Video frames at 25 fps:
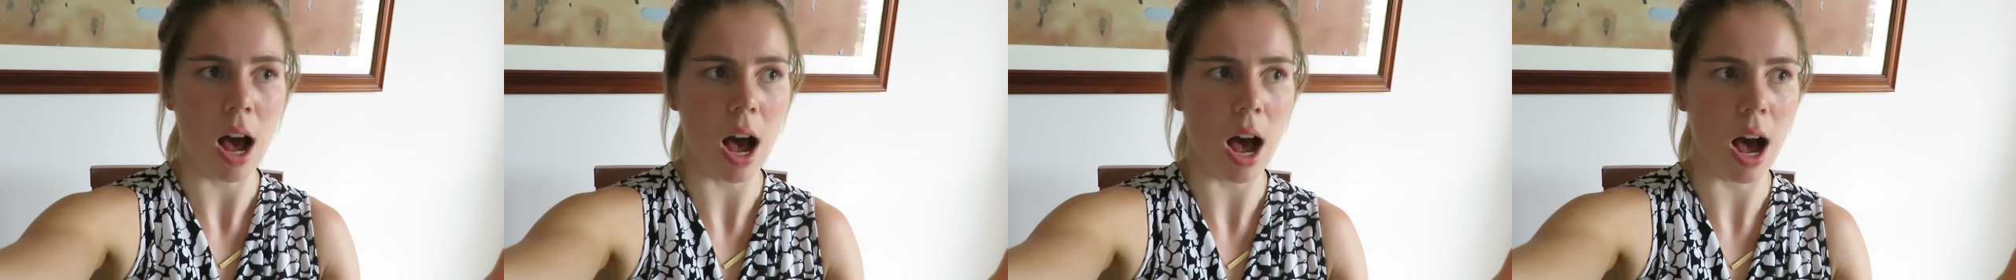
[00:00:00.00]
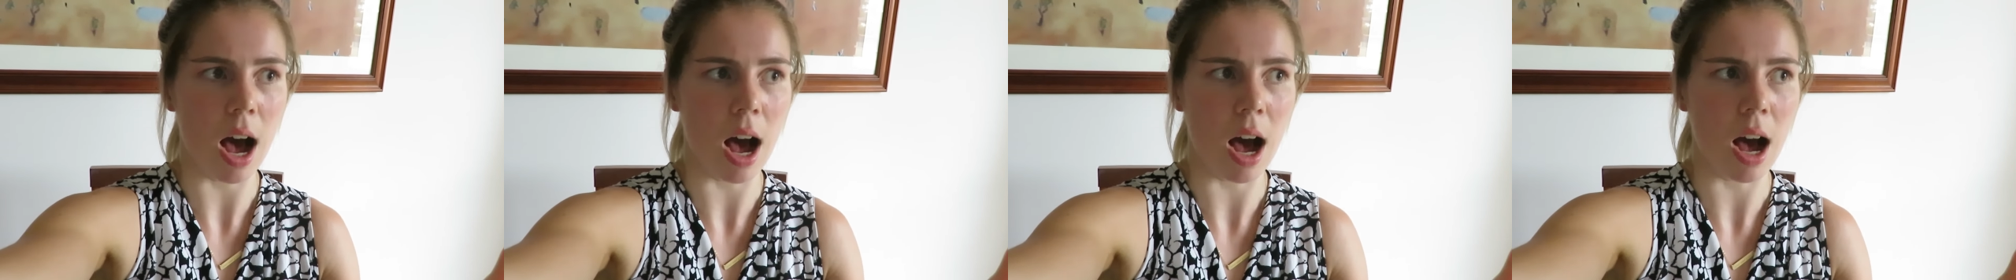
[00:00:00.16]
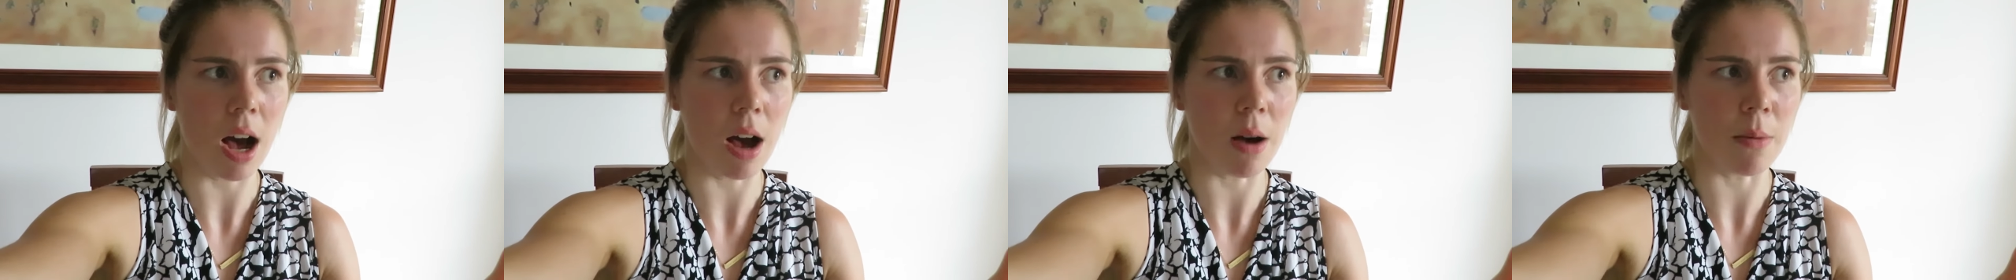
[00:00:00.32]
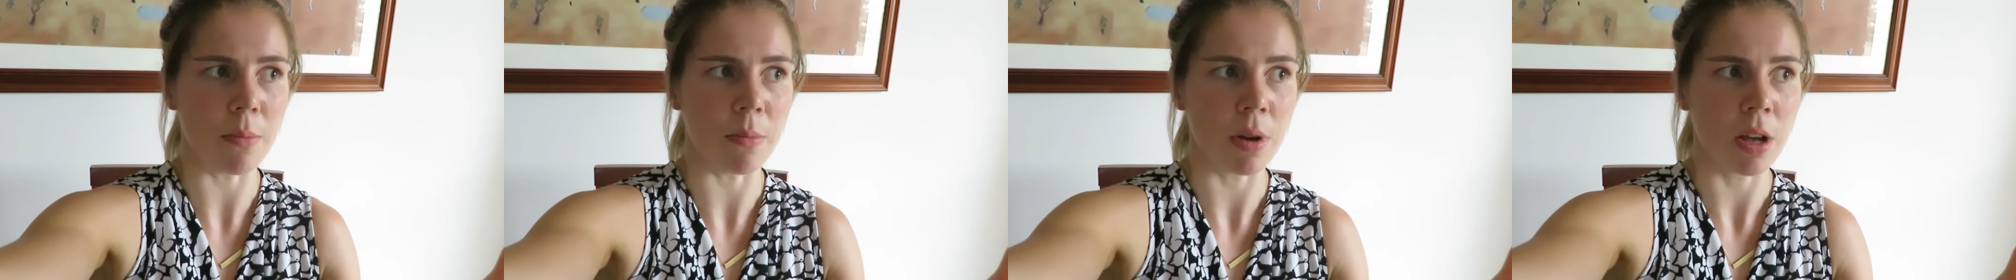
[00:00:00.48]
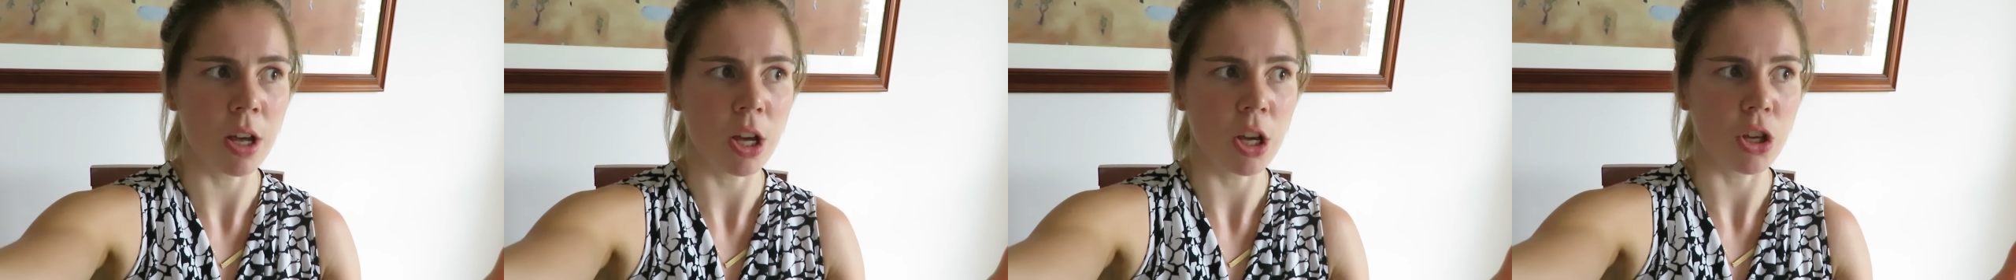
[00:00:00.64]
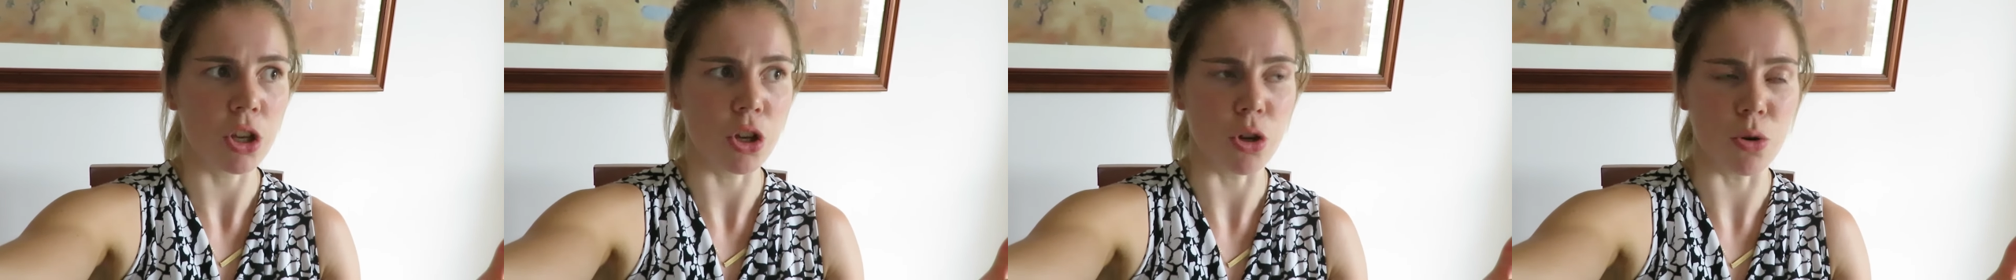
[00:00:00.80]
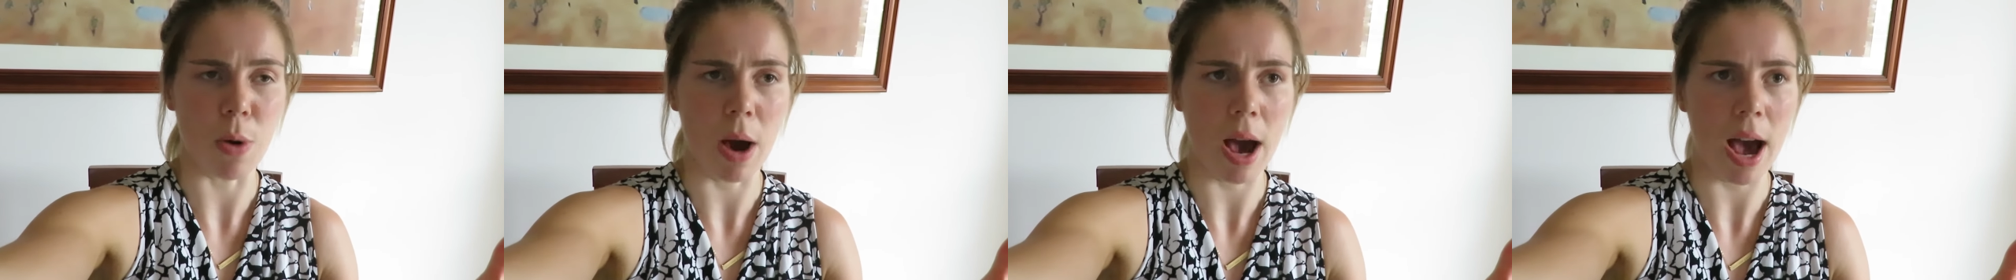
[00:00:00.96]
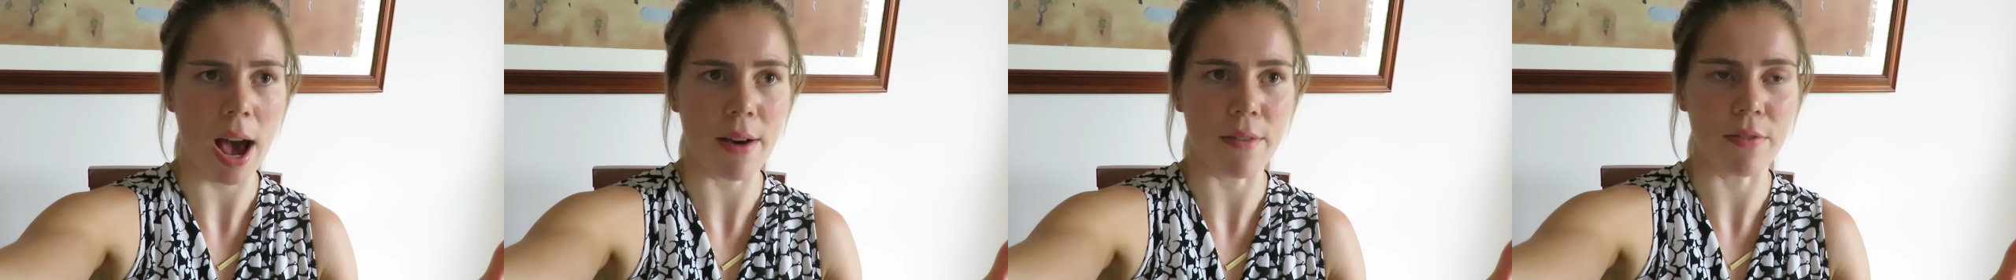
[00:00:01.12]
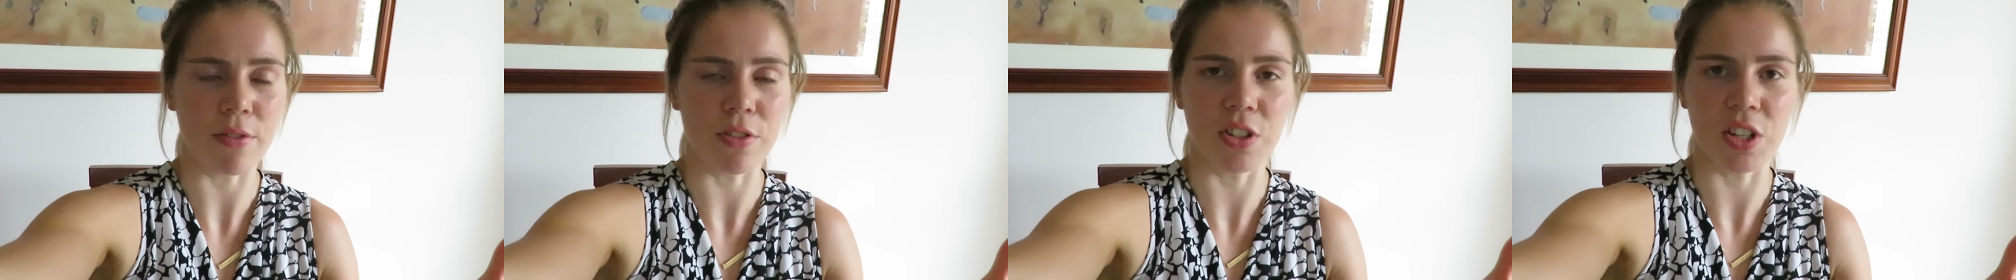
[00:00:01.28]
um, you
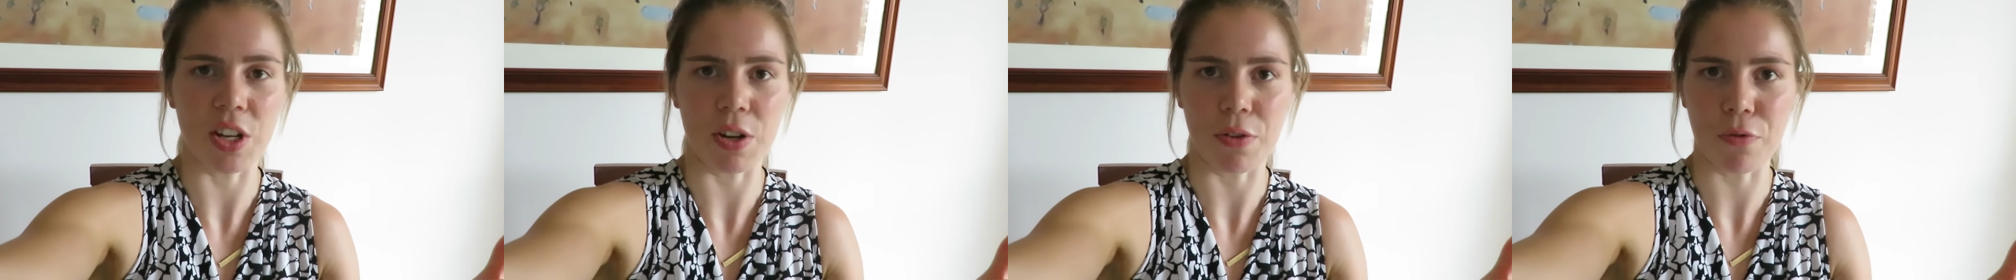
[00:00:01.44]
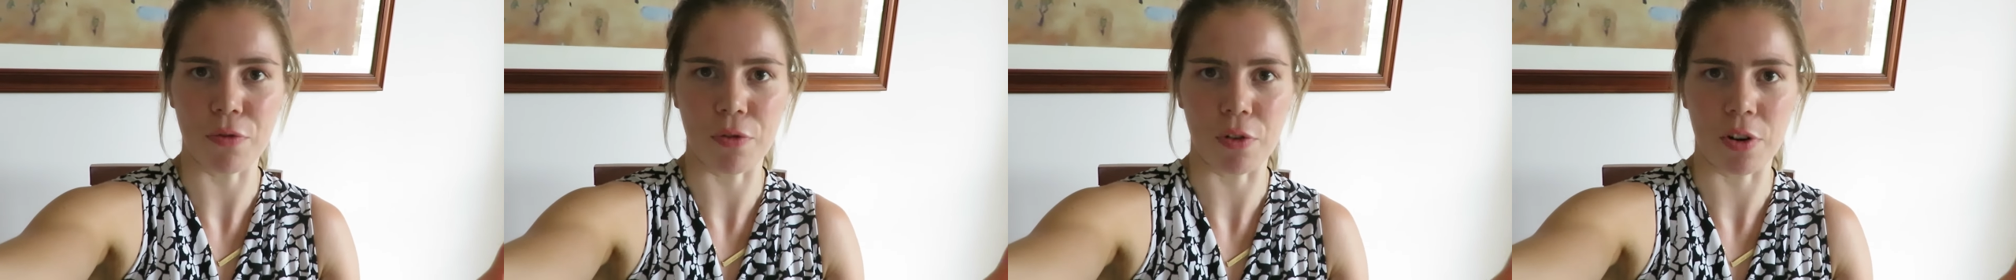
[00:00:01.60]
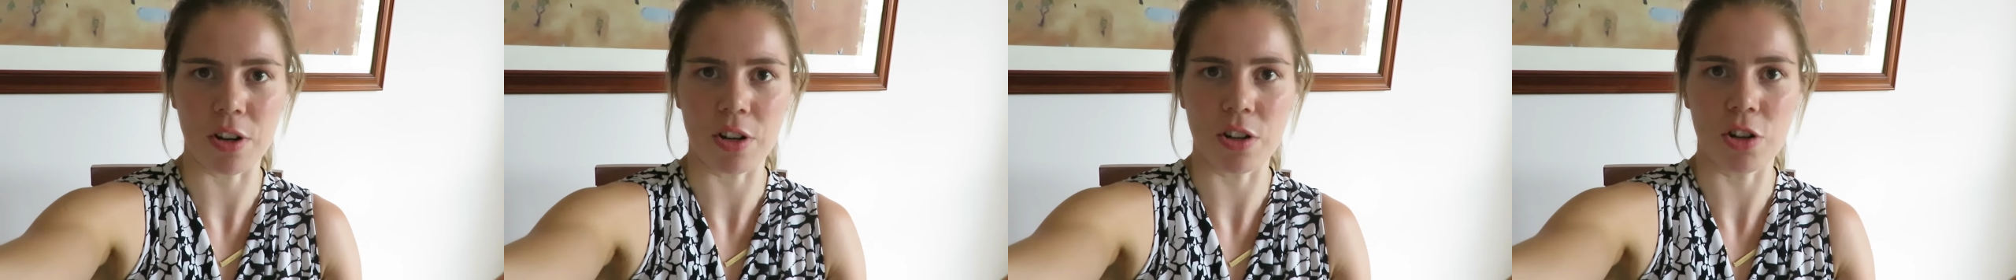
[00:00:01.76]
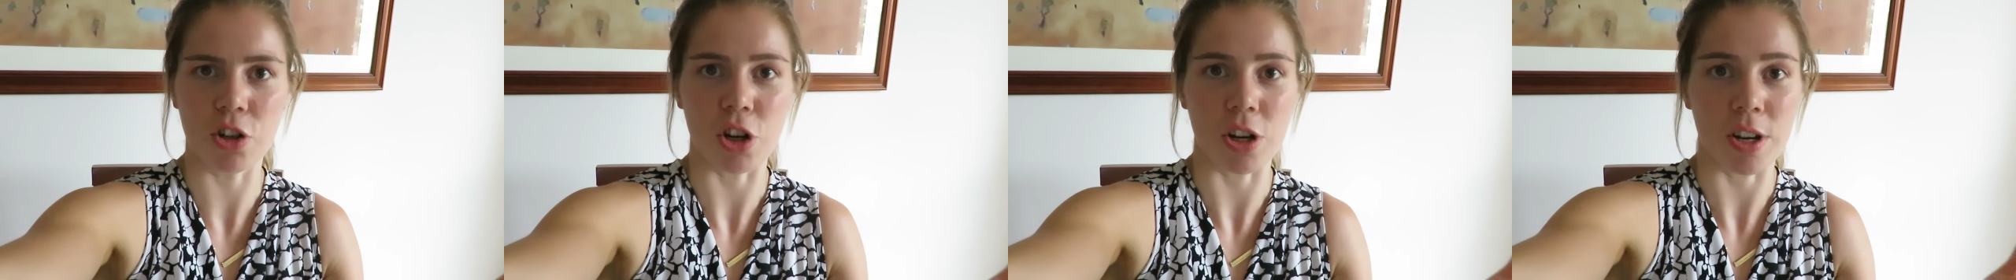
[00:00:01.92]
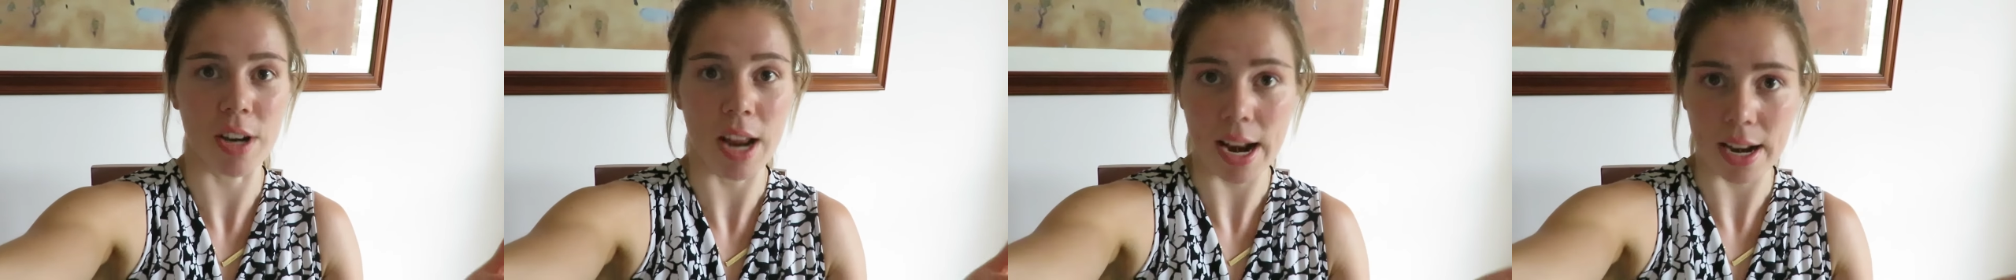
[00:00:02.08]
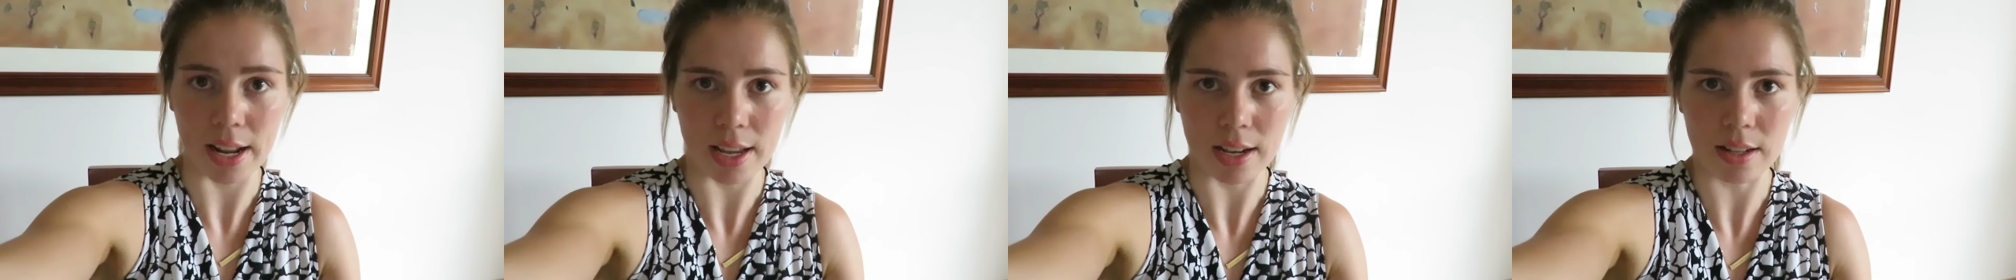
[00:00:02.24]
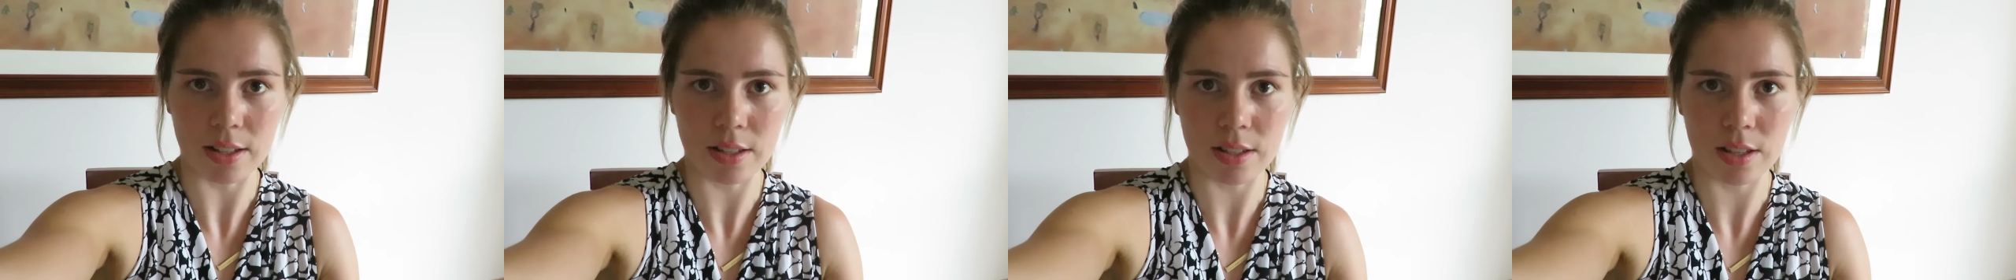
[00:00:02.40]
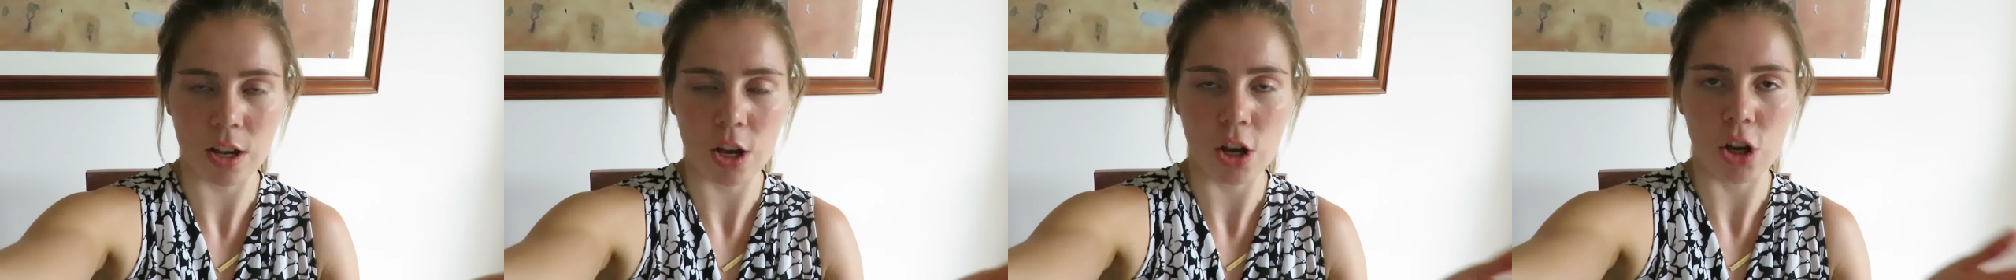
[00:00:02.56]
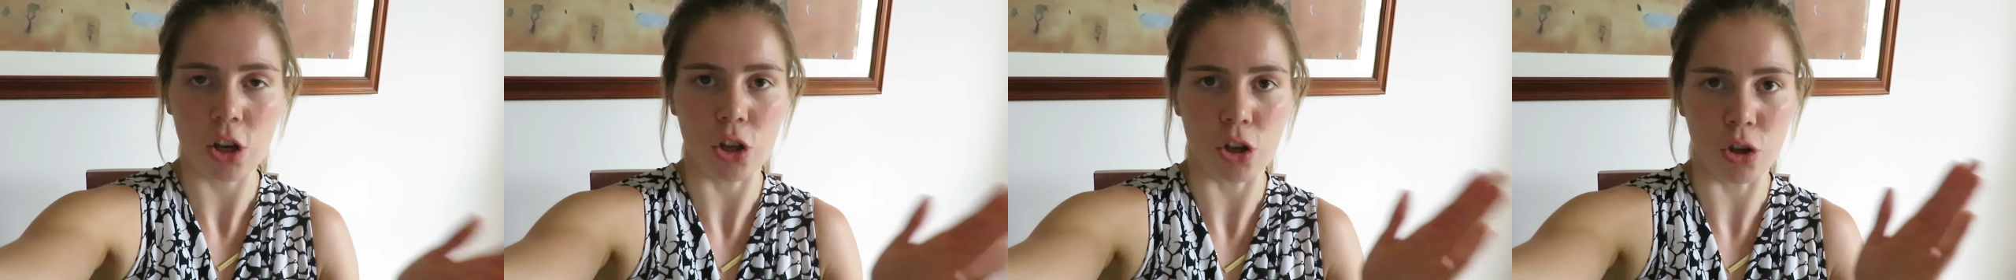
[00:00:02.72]
have different genetics.